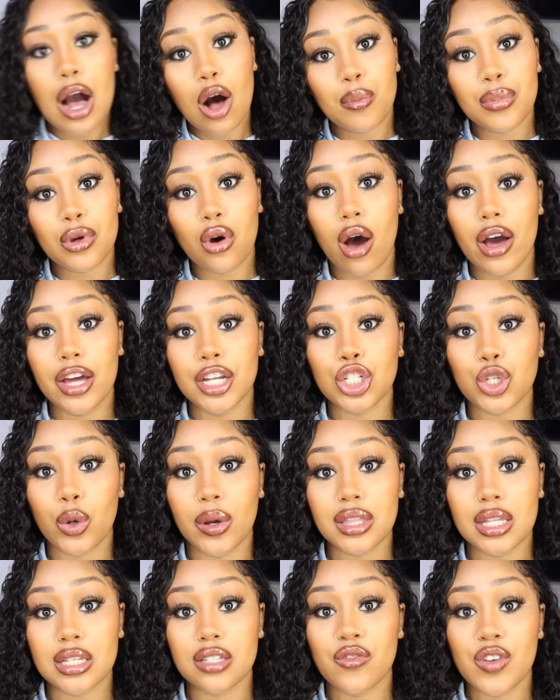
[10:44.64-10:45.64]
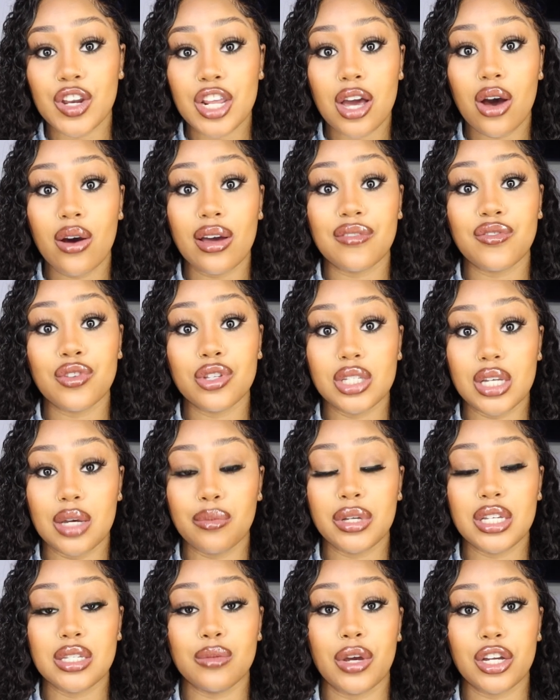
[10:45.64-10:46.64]
hope you all enjoyed this video. If you
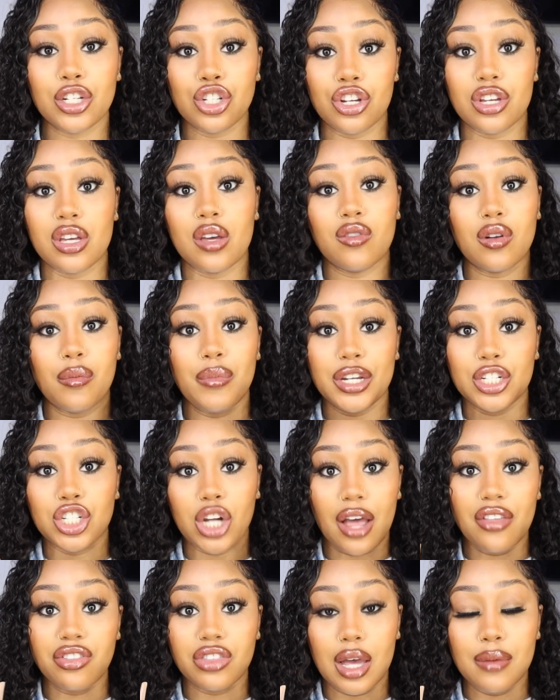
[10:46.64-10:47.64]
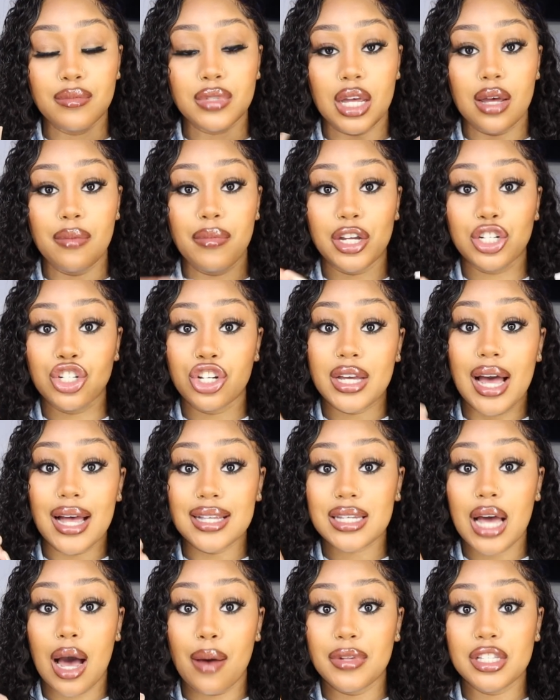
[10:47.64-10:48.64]
did, please make sure you give it a big giant thumbs up. Make sure you
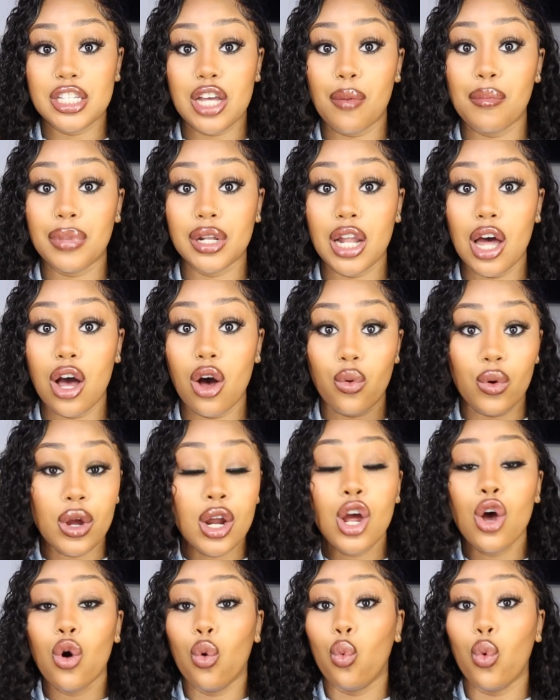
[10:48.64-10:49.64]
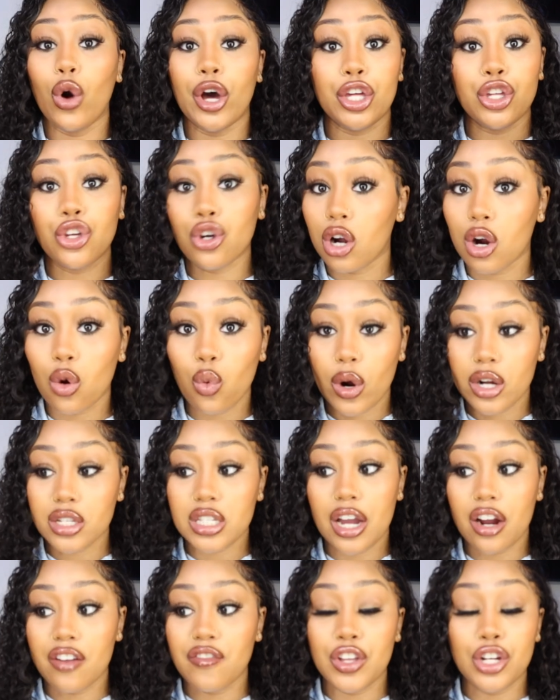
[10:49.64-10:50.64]
guys comment down below what your
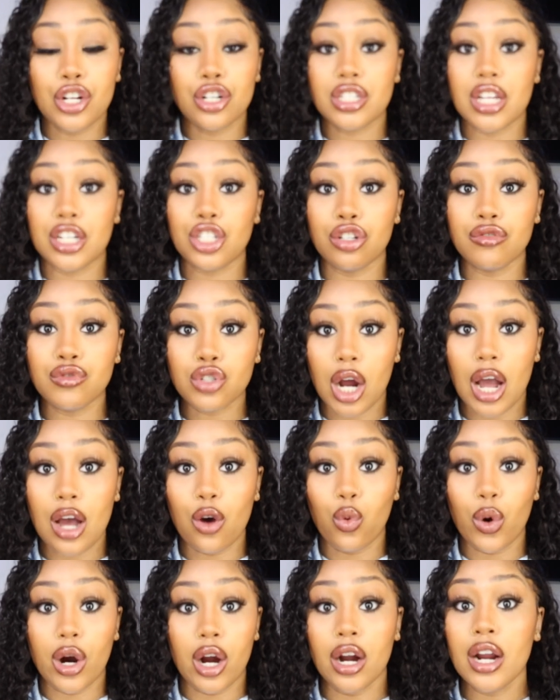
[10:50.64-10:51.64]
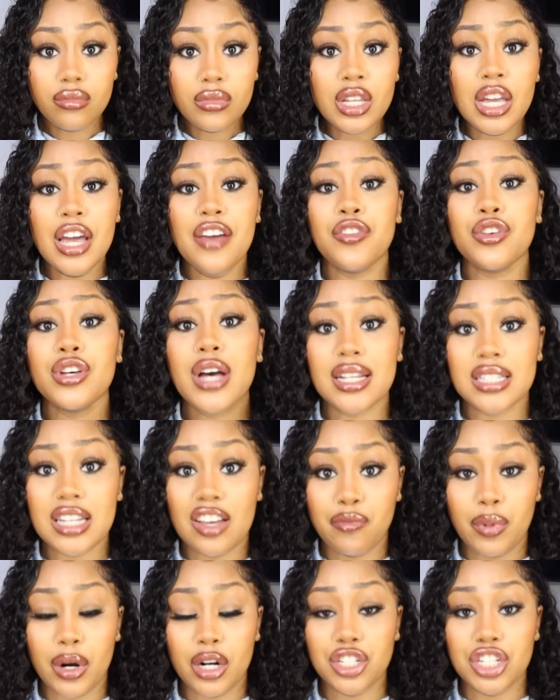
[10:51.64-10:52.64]
worst hair vendors that you've tried were. If you guys
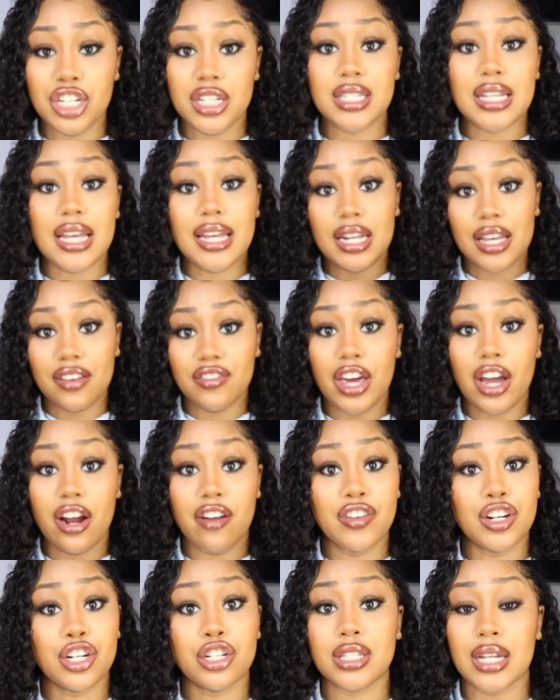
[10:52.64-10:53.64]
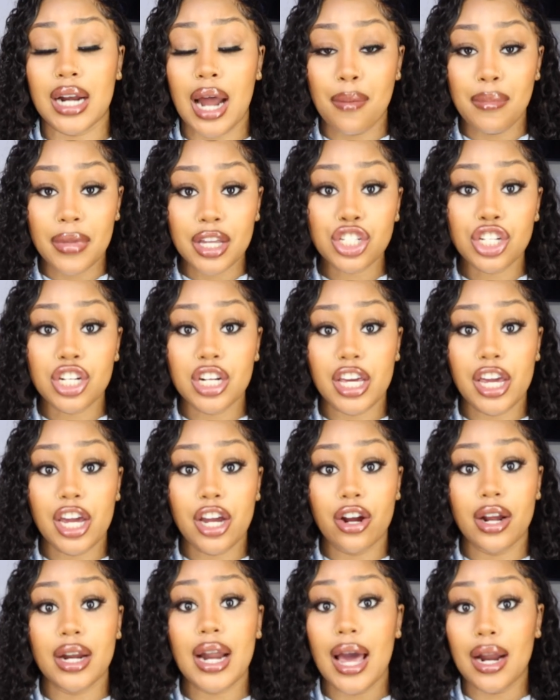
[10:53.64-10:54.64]
have purchased any of the hair vendors that I mentioned in
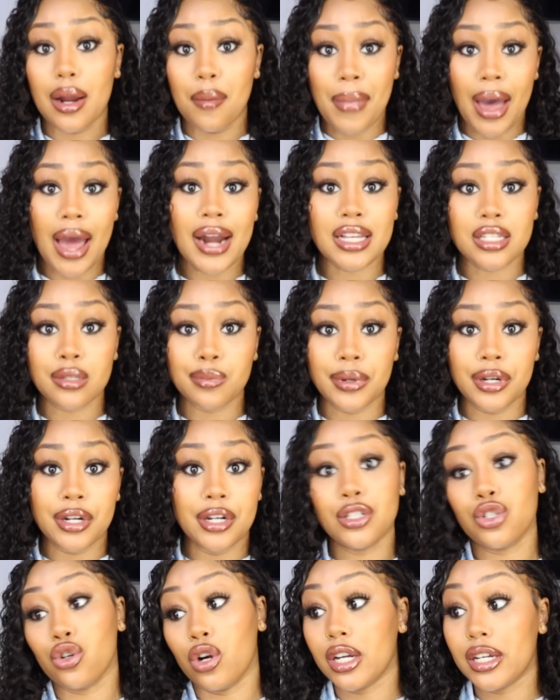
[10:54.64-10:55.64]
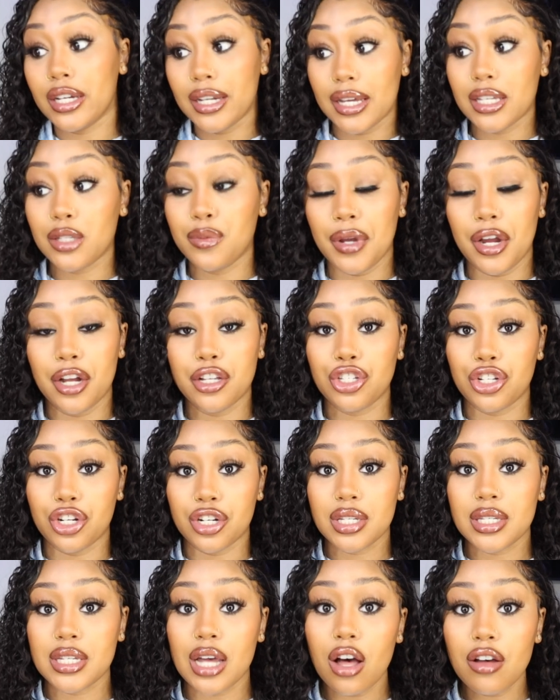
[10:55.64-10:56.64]
here and had a bad experience or a good experience
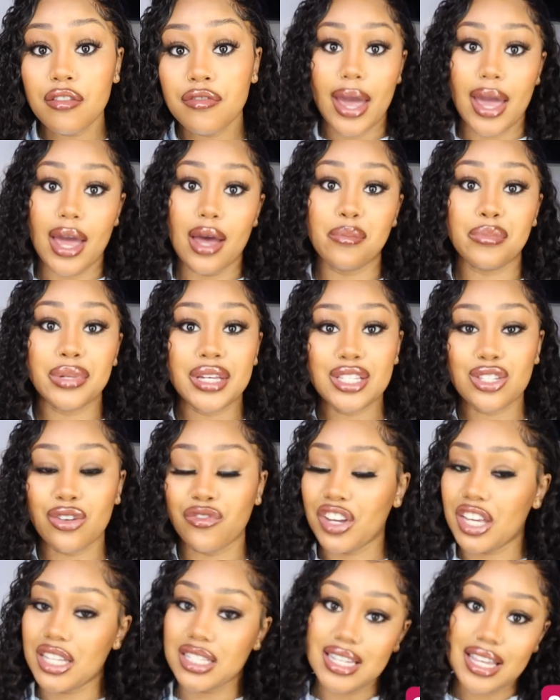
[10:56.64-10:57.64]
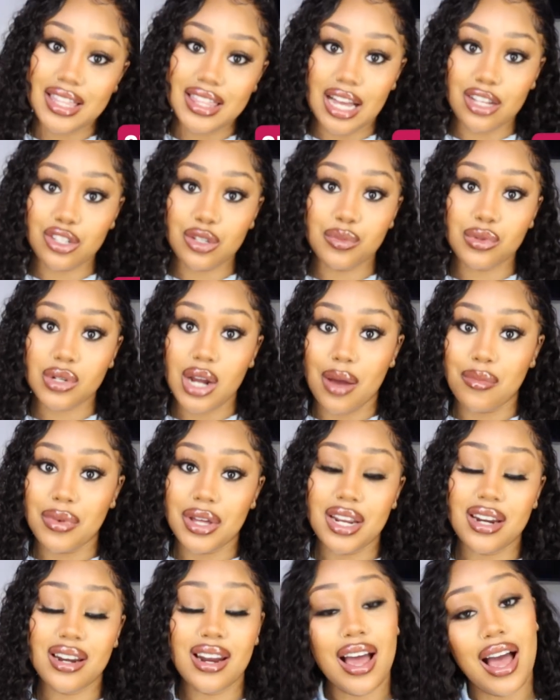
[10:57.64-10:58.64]
yourself, and please don't forget to hit that subscribe
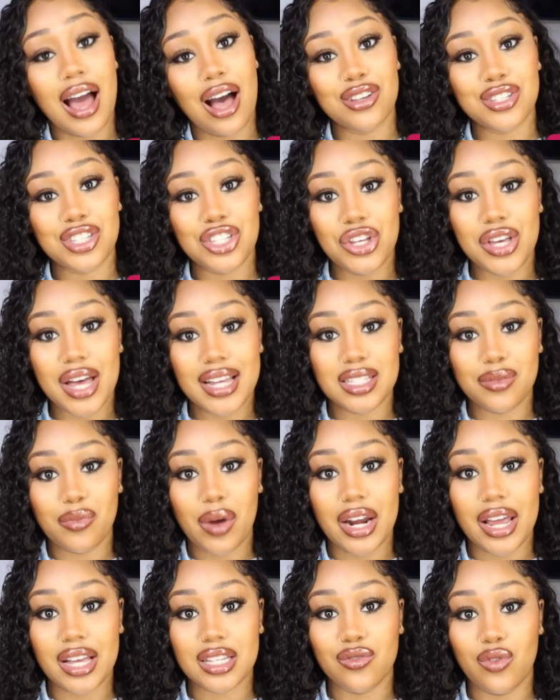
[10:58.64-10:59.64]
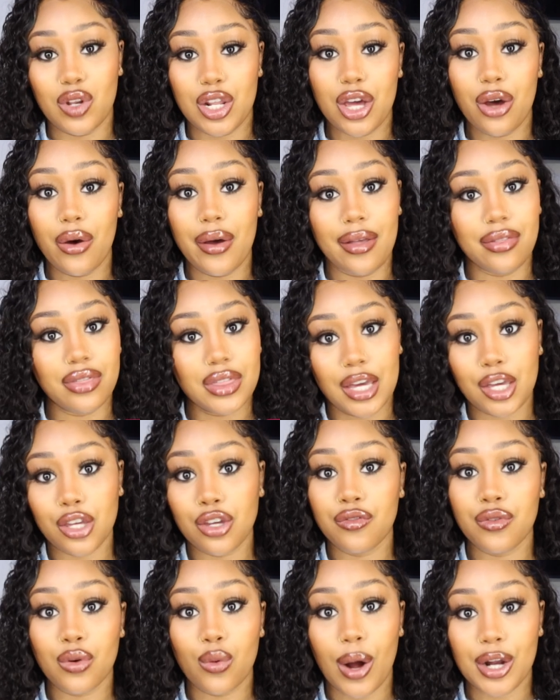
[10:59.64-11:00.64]
button. I'll see you guys in my next video, and thank
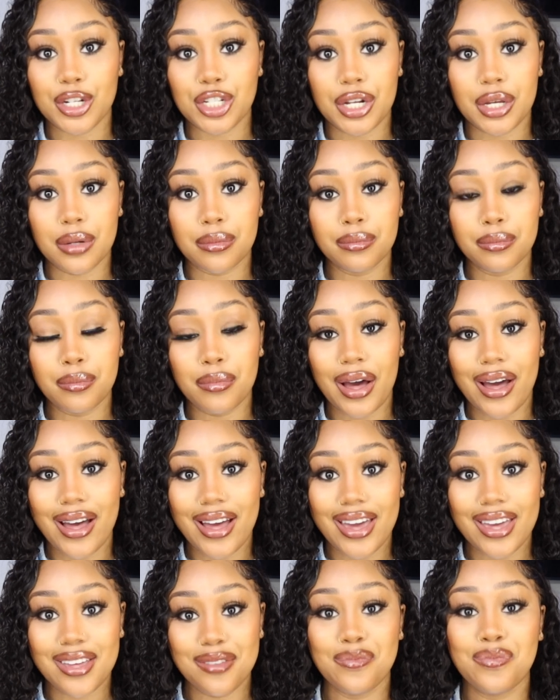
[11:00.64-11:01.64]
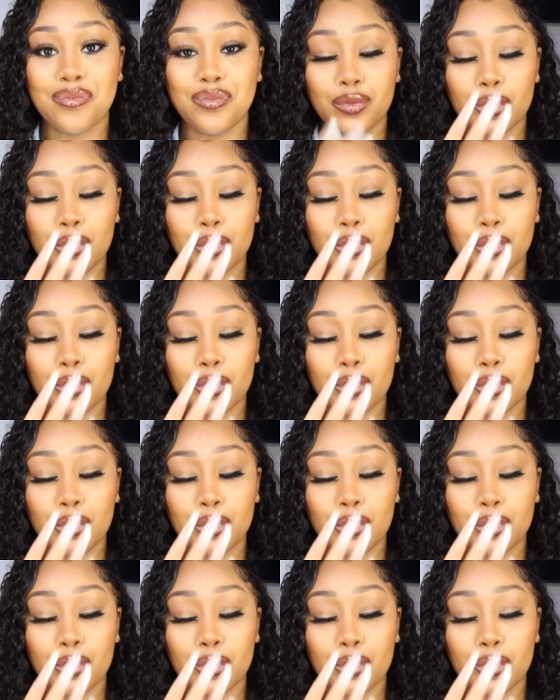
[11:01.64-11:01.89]
you for watching. Bye.